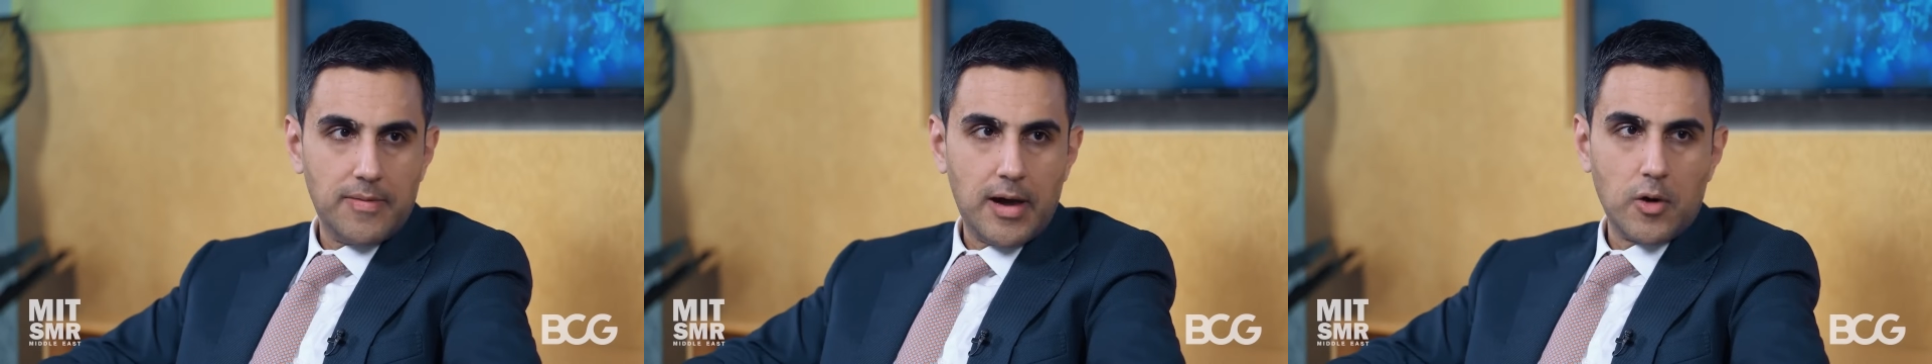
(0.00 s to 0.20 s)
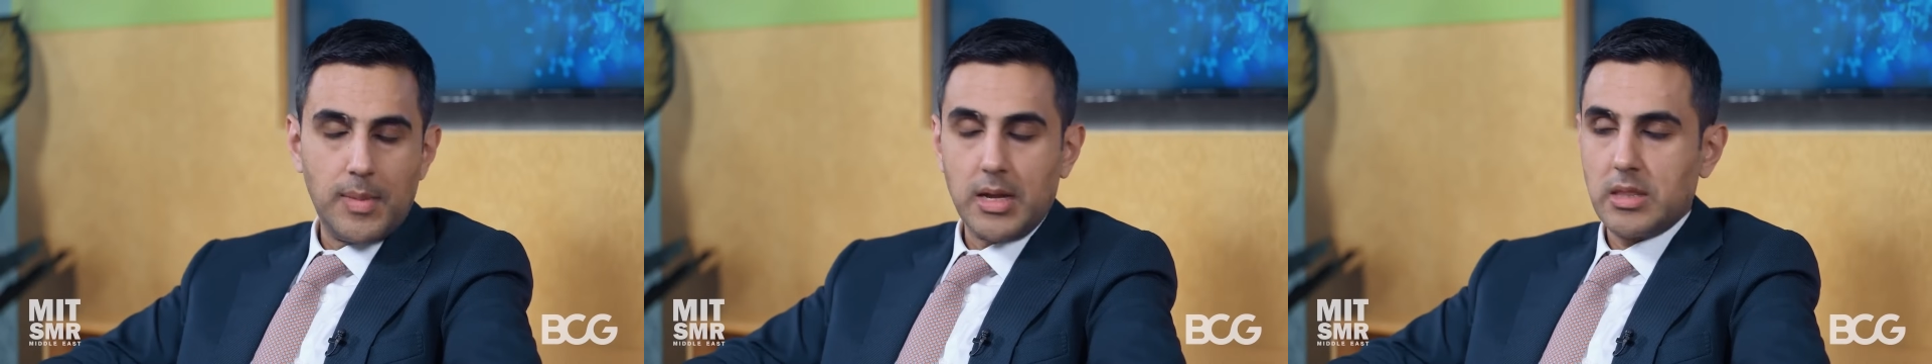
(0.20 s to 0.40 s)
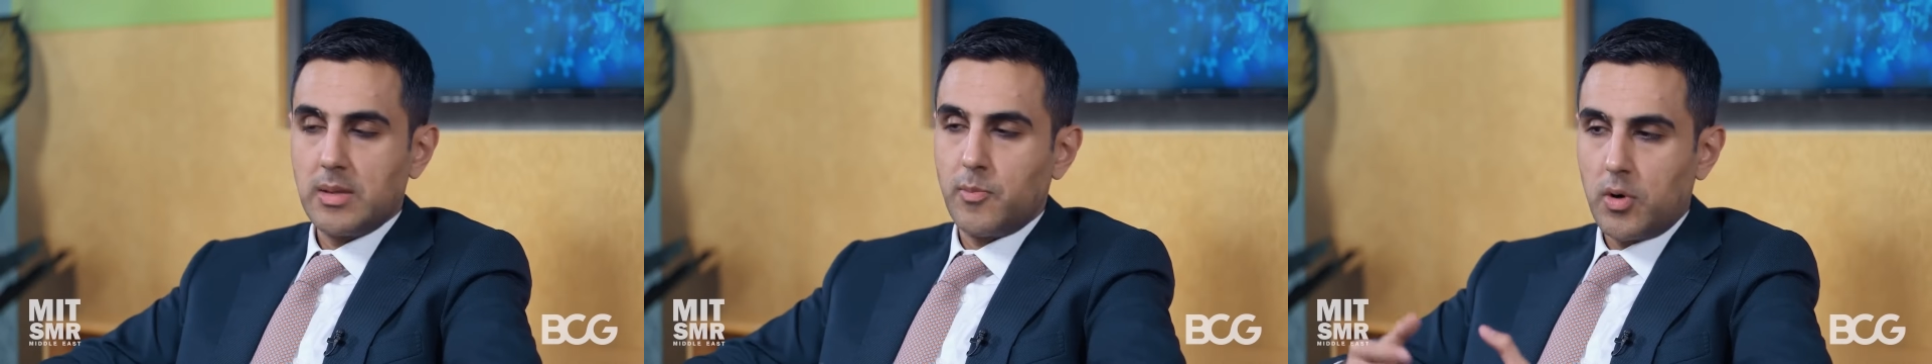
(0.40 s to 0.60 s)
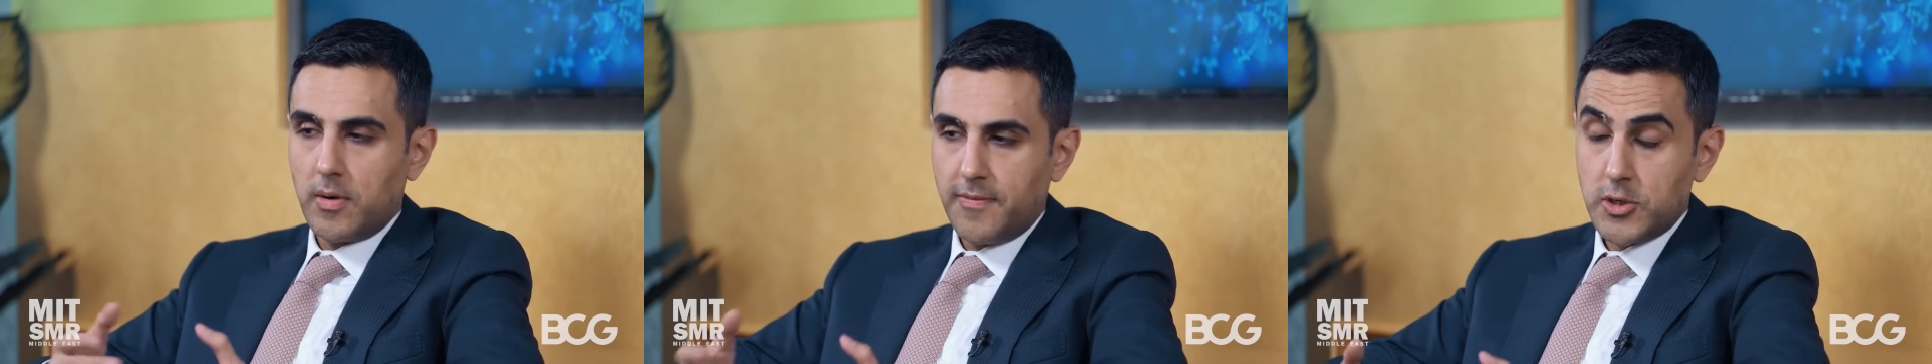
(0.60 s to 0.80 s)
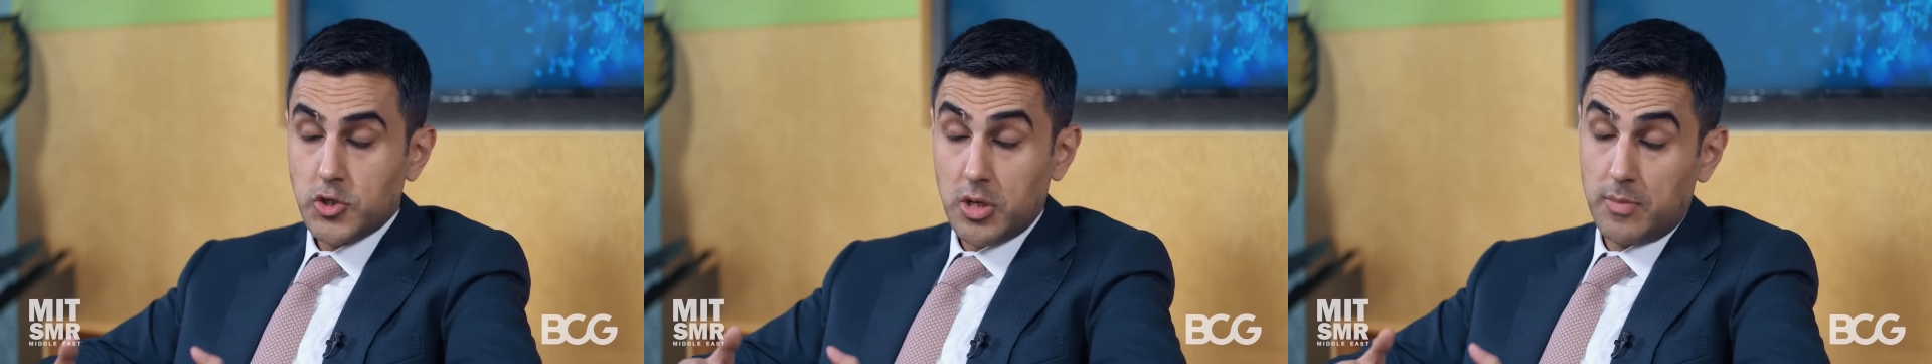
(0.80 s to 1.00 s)
how to make them more
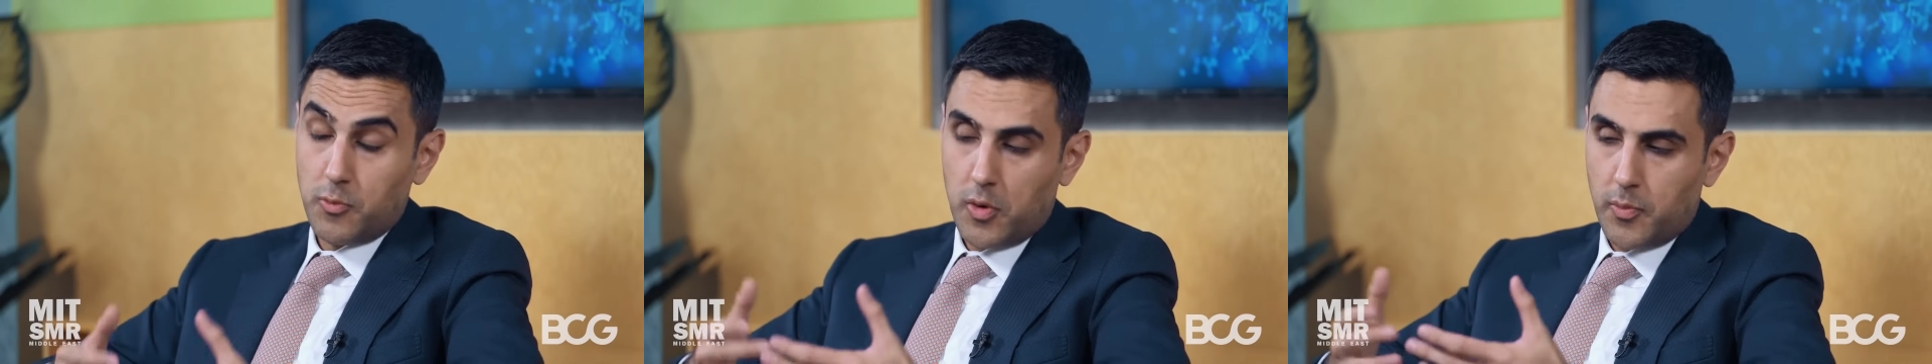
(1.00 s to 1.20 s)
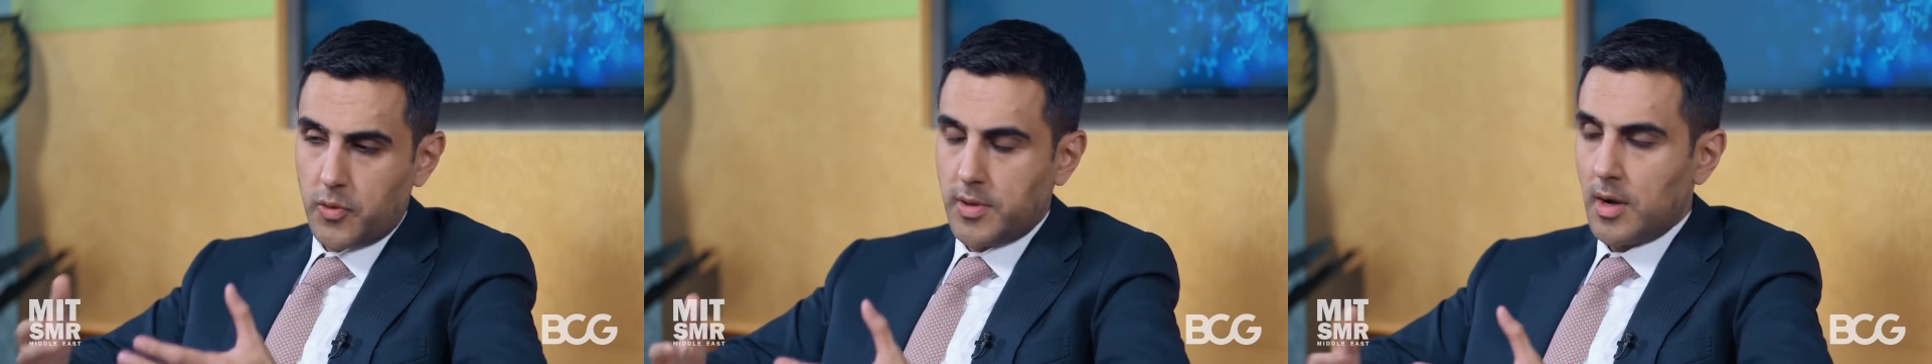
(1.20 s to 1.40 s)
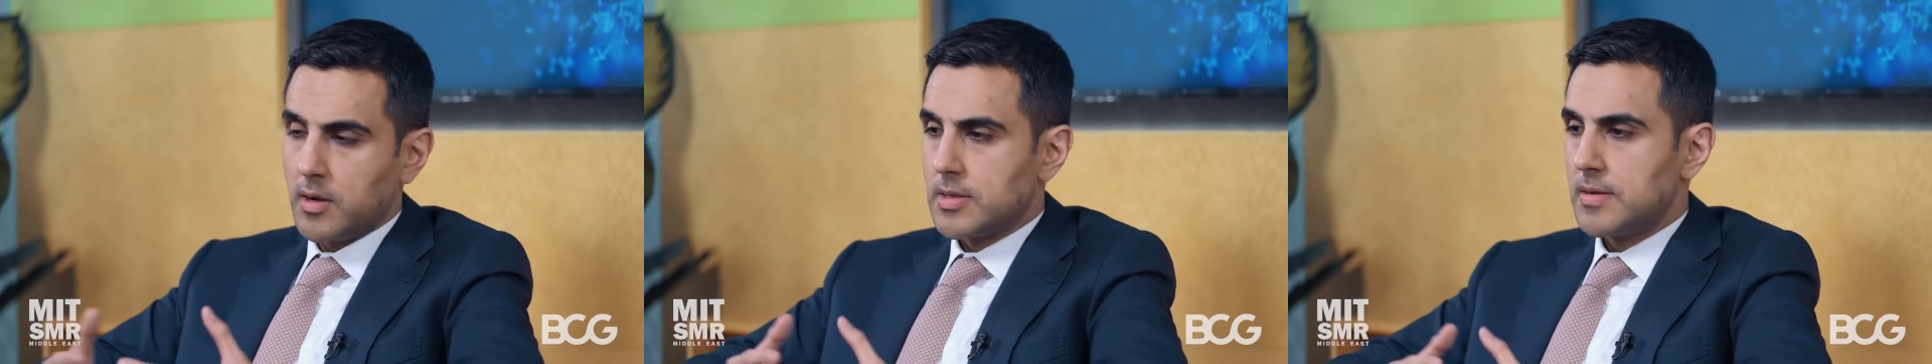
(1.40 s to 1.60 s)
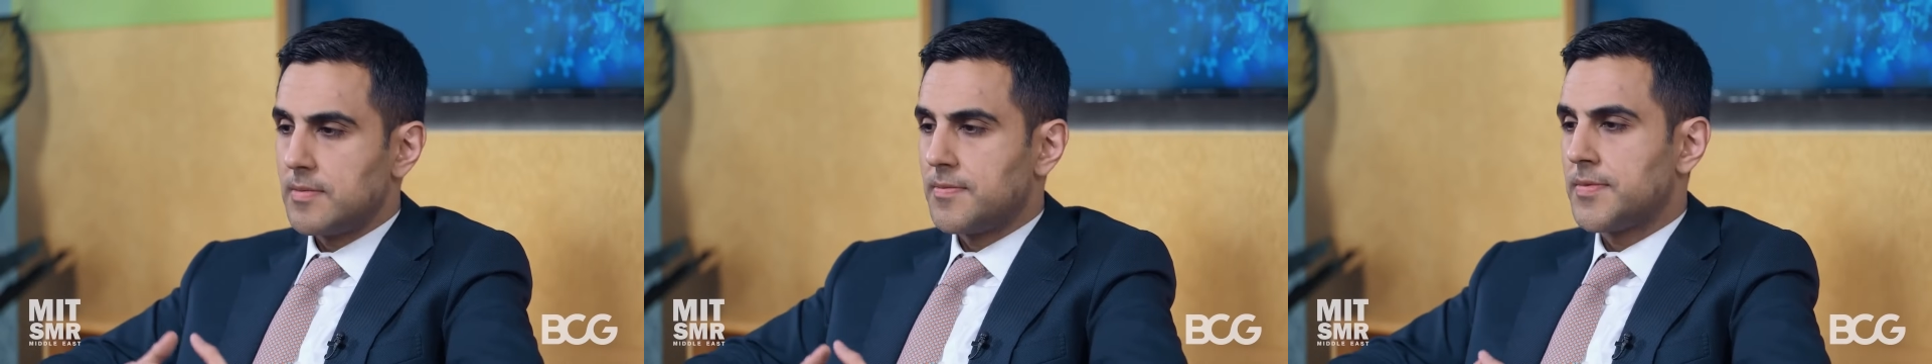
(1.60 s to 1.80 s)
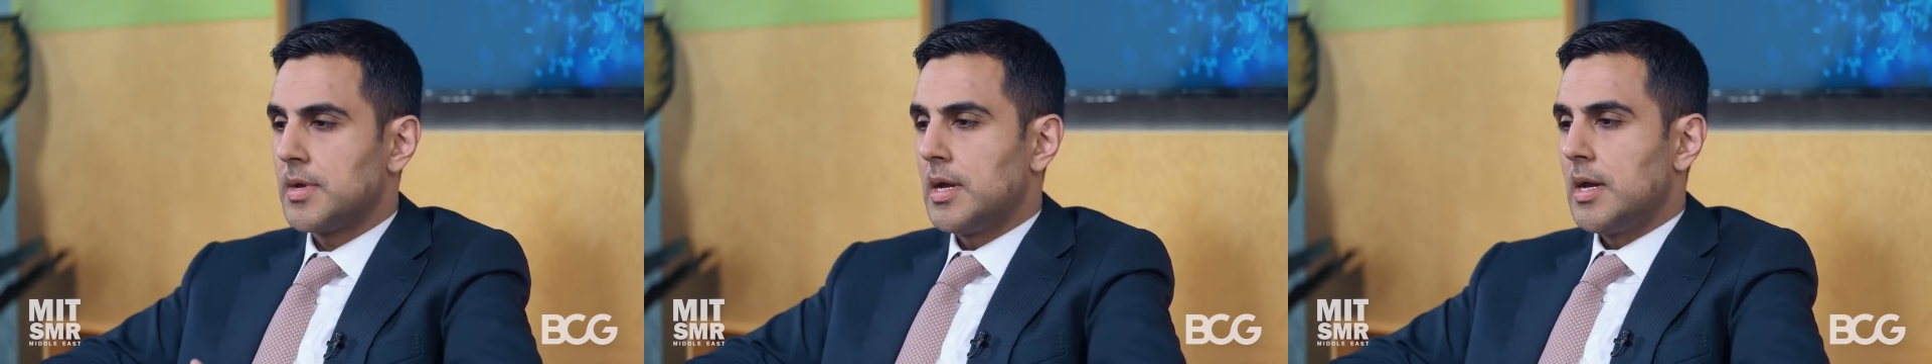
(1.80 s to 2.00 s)
efficient, more
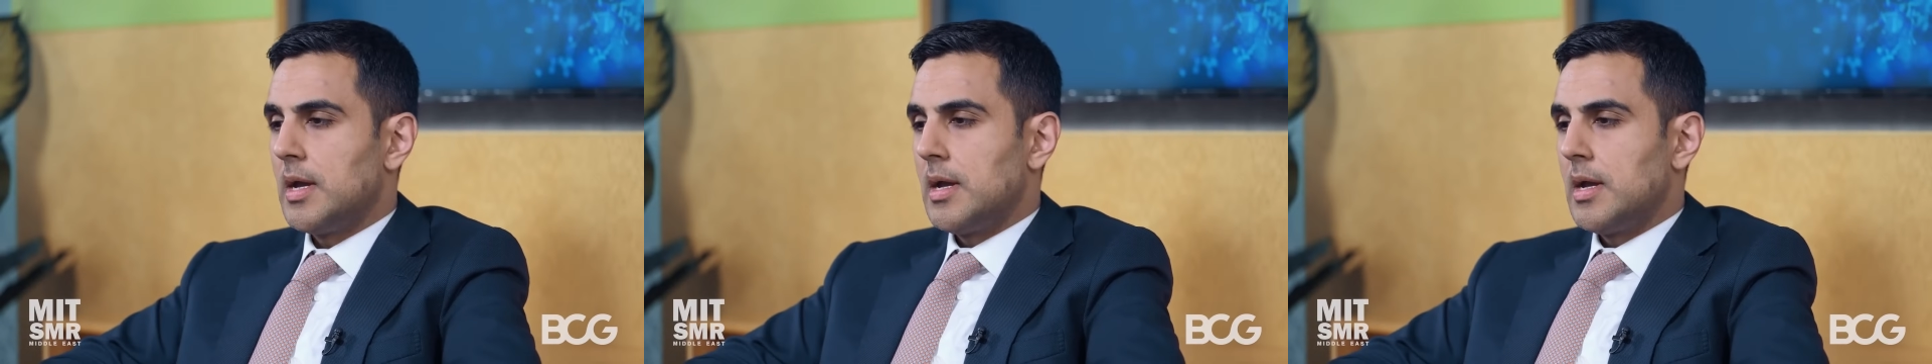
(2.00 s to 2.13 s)
productive.